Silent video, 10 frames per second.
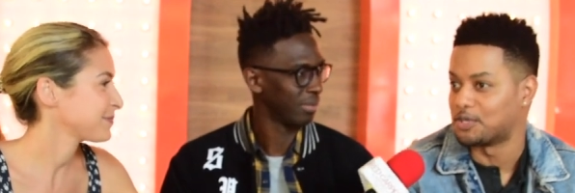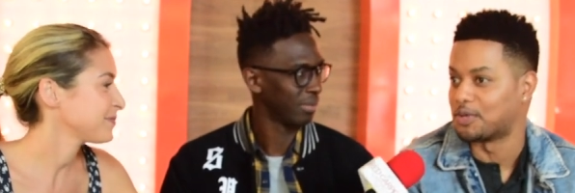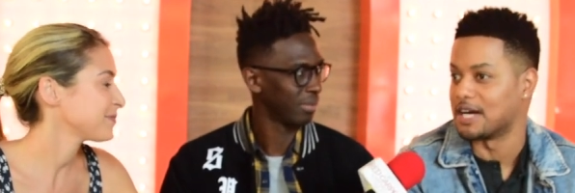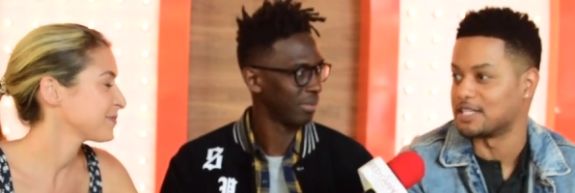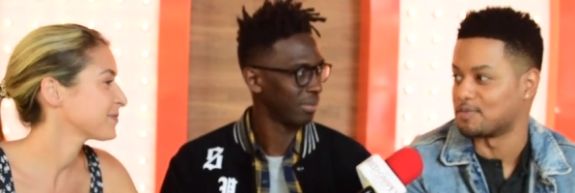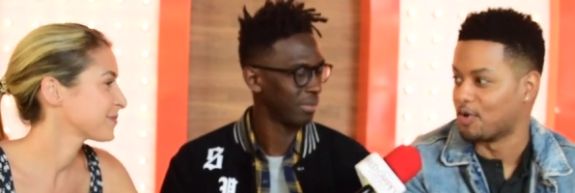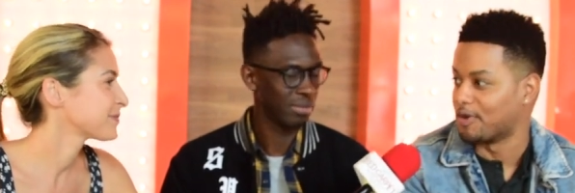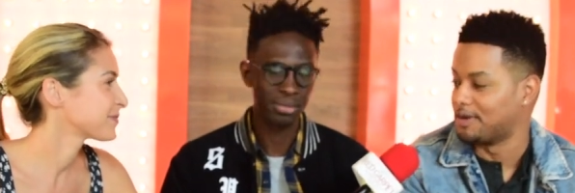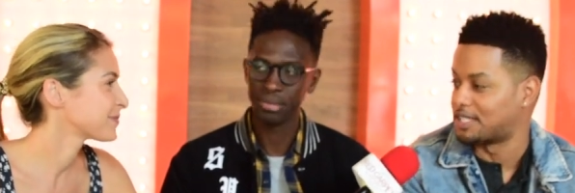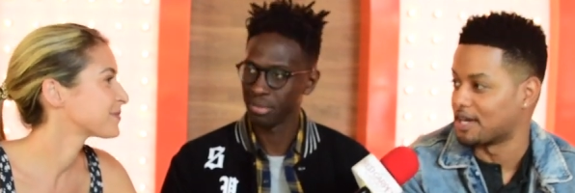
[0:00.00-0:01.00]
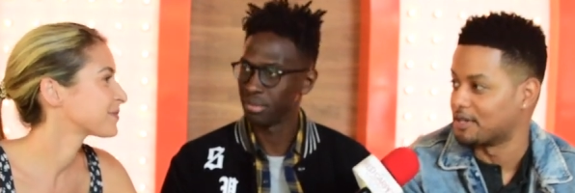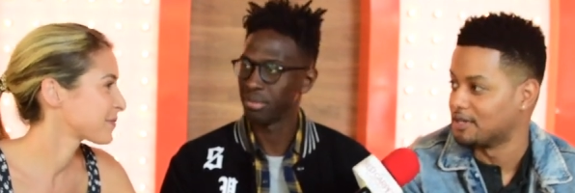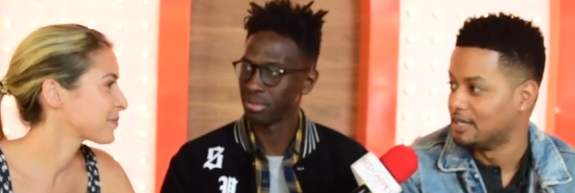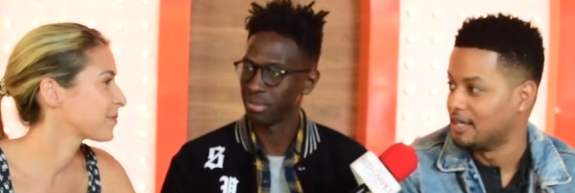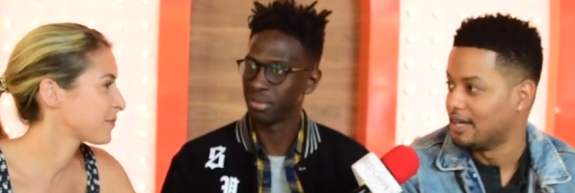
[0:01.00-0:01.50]
Speaker 1: two cousins move in each
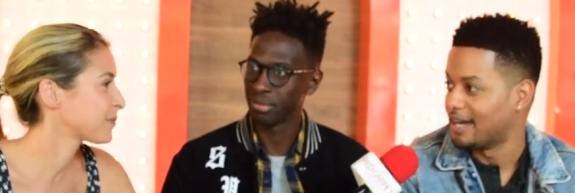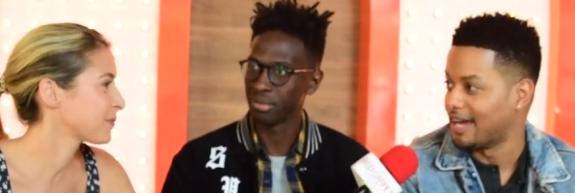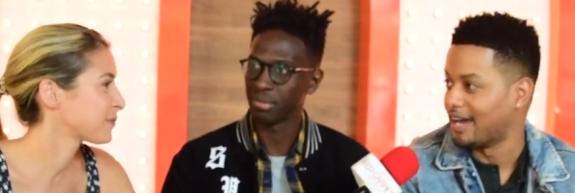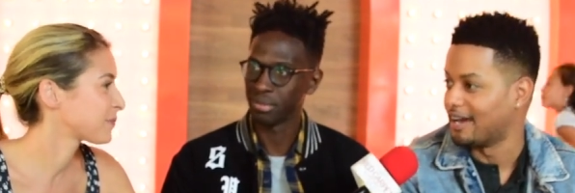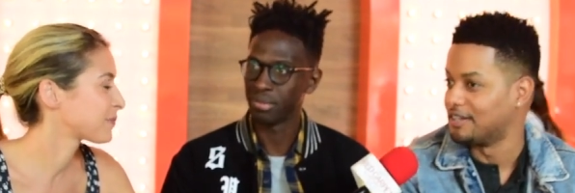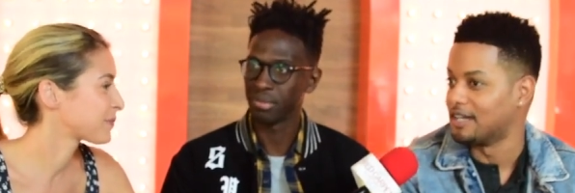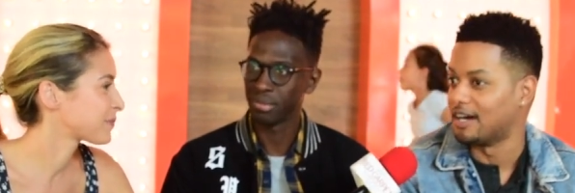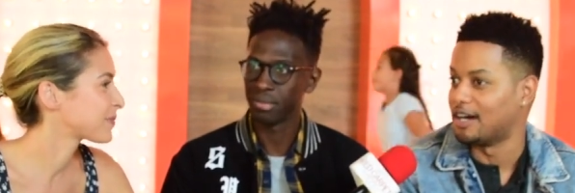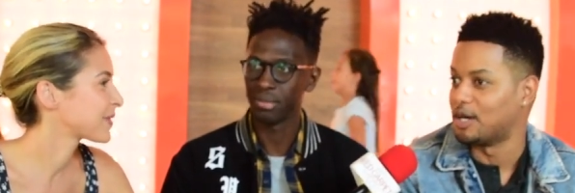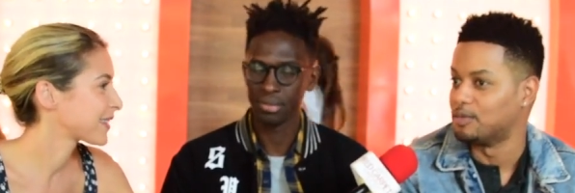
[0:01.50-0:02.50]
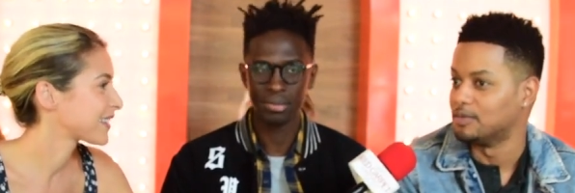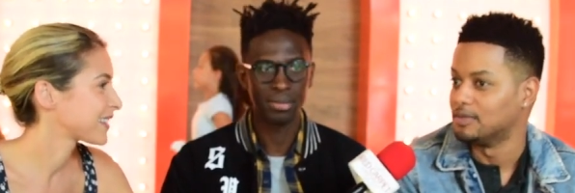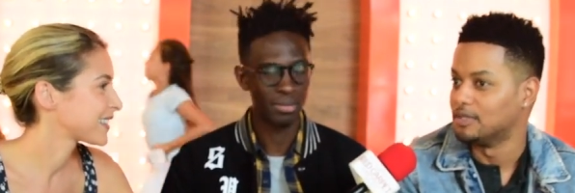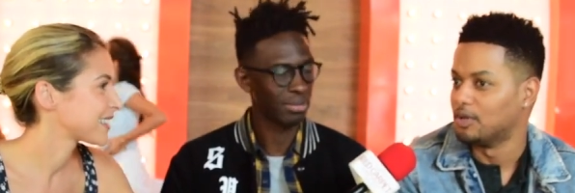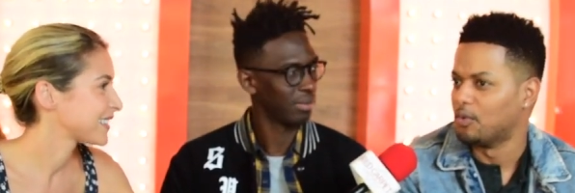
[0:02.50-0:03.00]
other, and um,
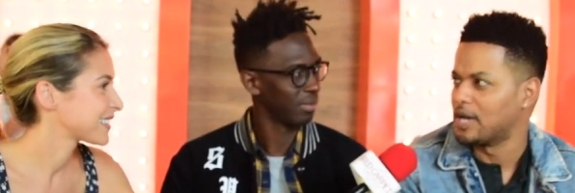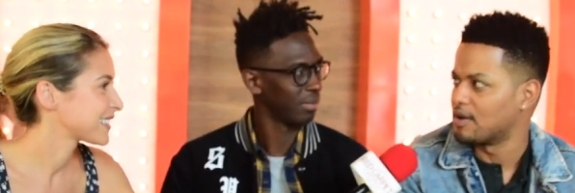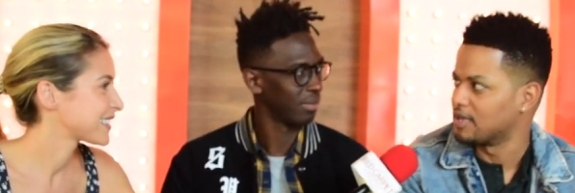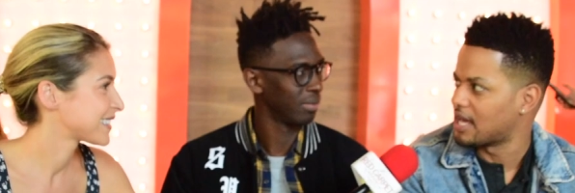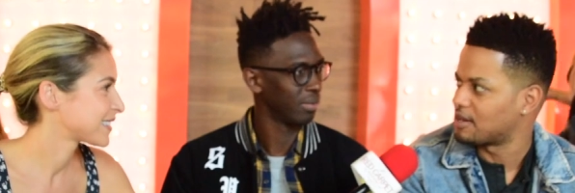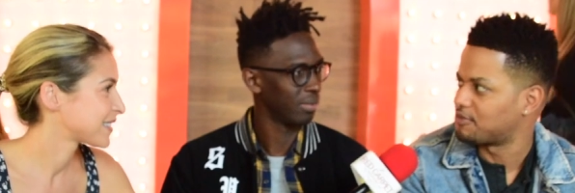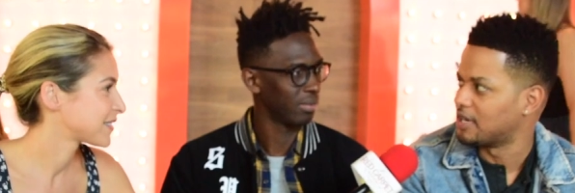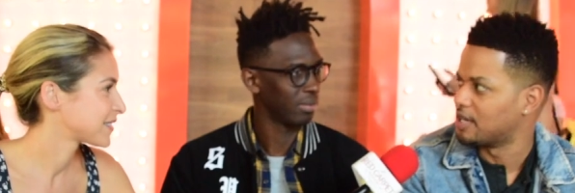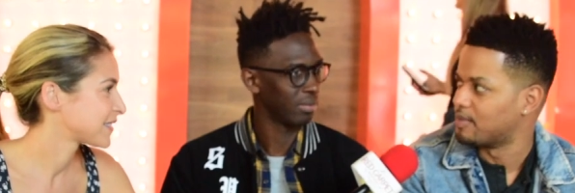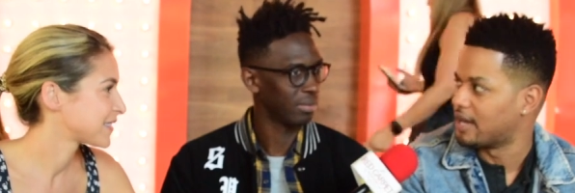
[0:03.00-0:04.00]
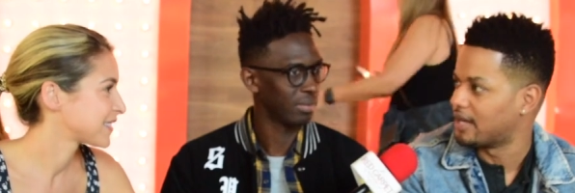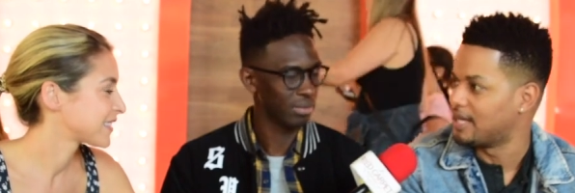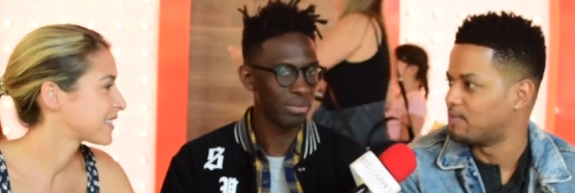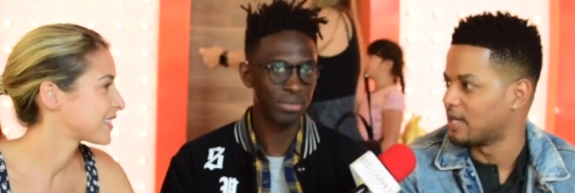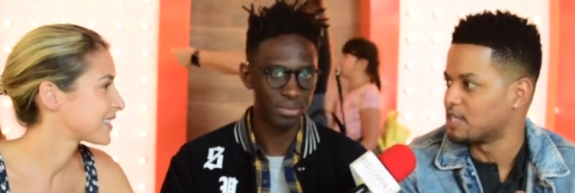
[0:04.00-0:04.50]
we have a lot of fun, man.
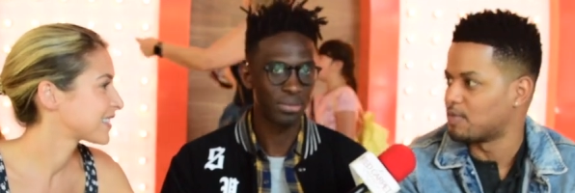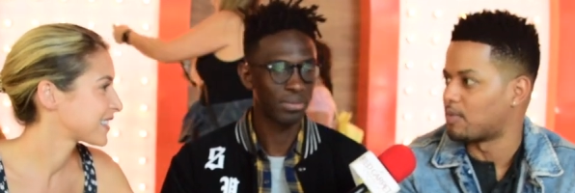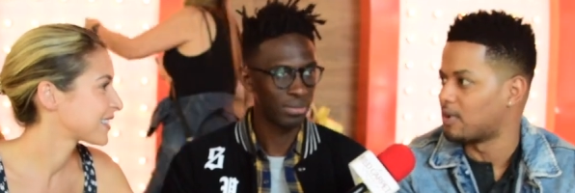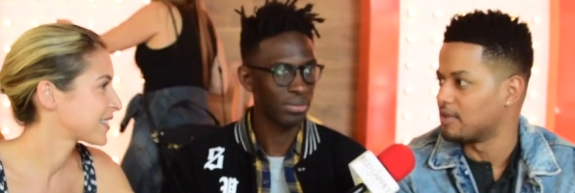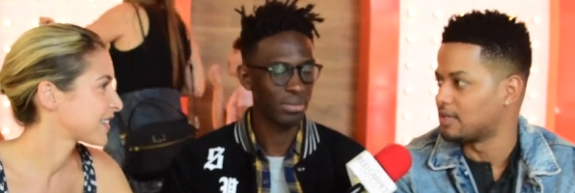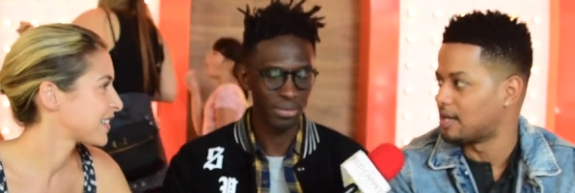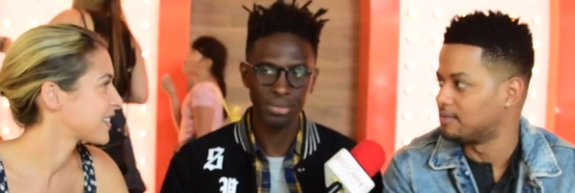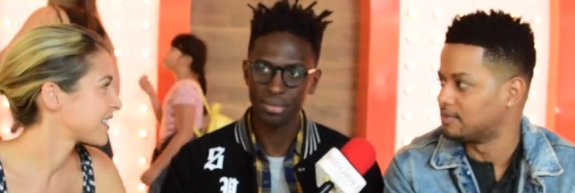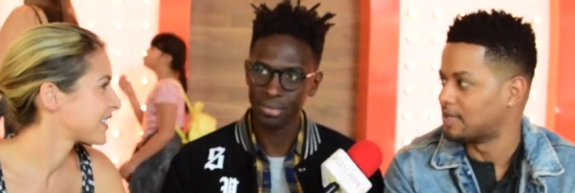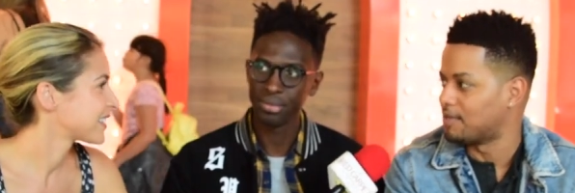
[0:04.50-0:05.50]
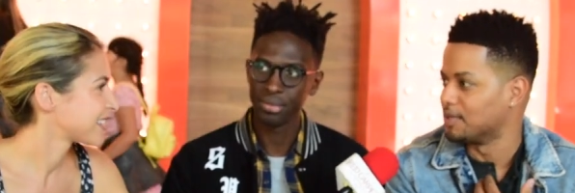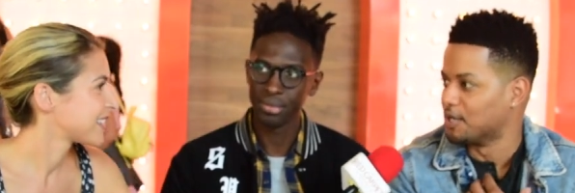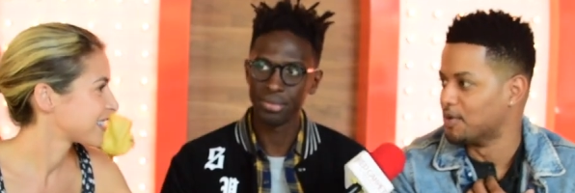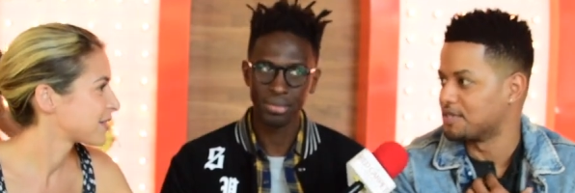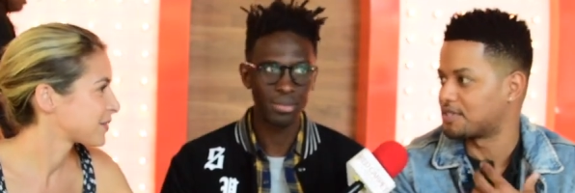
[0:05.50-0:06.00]
He plays my brother. I'm I'm
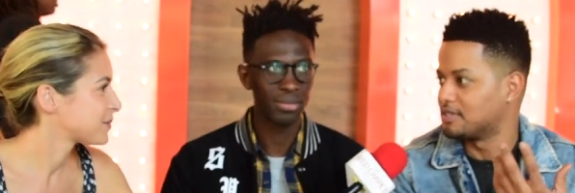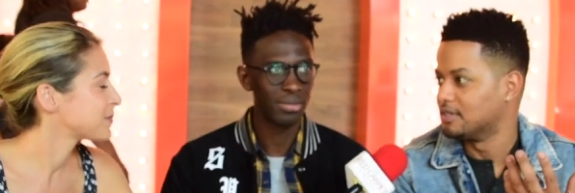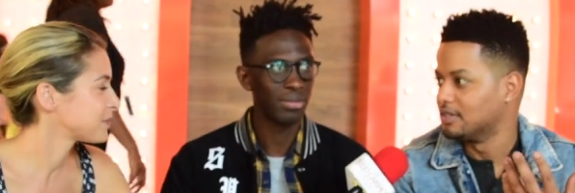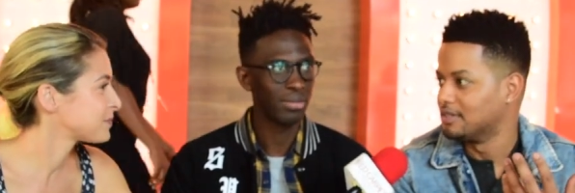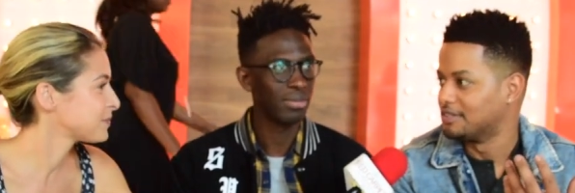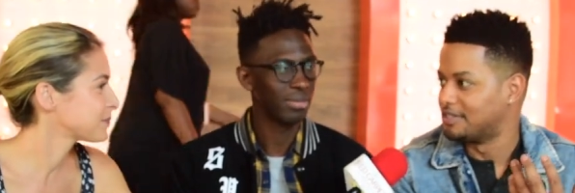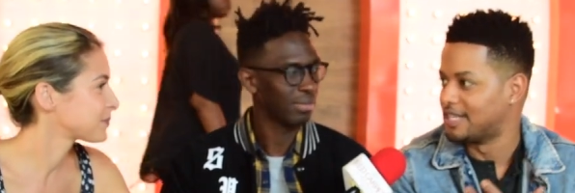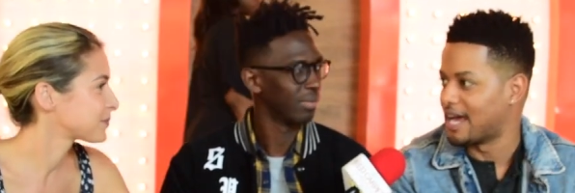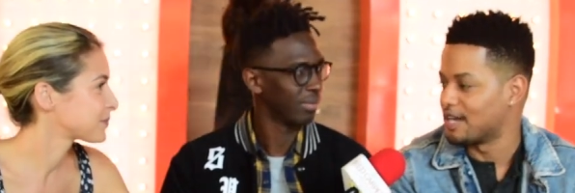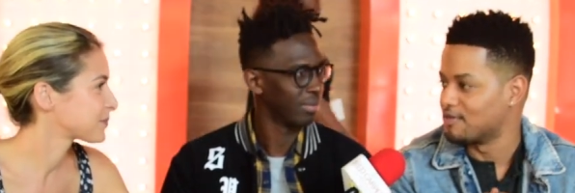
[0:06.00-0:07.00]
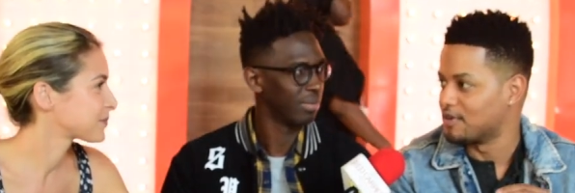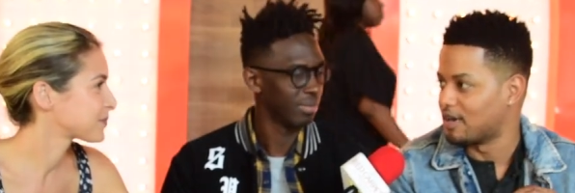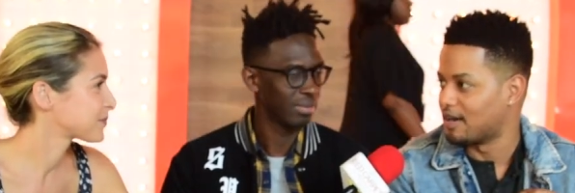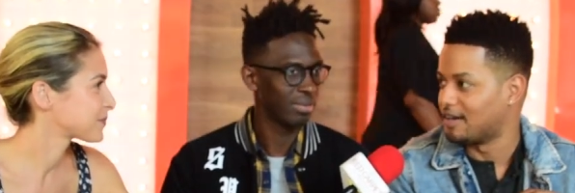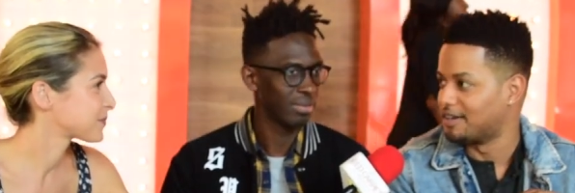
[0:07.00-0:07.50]
Lewis, the dad of
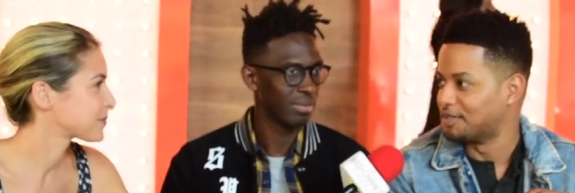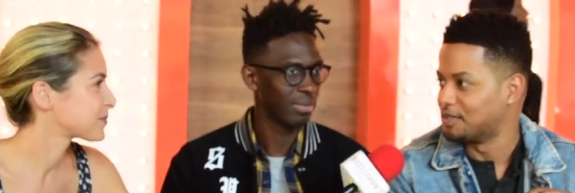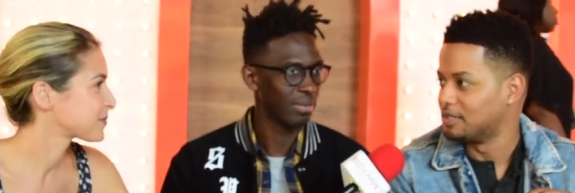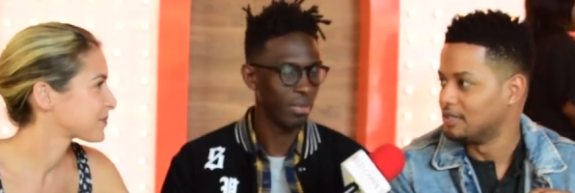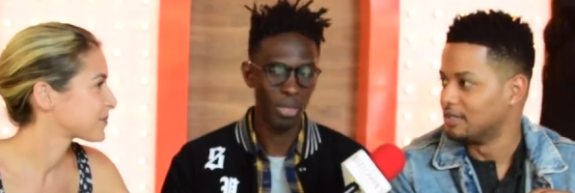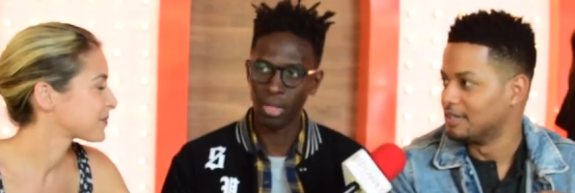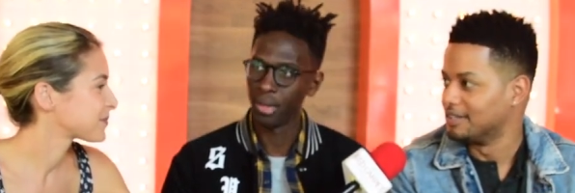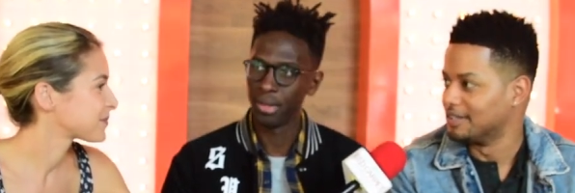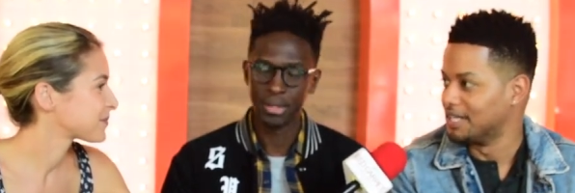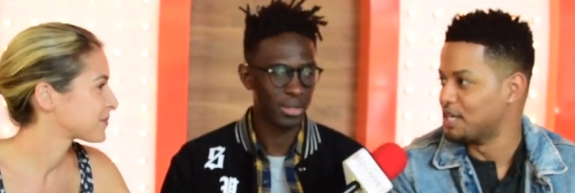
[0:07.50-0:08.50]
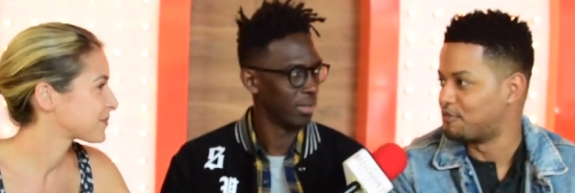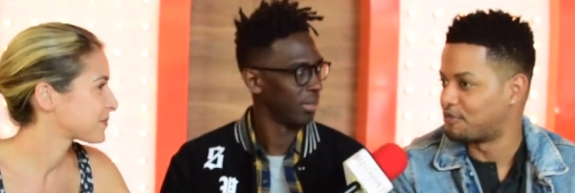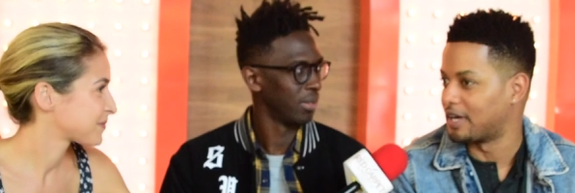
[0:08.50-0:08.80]
uh, Leaf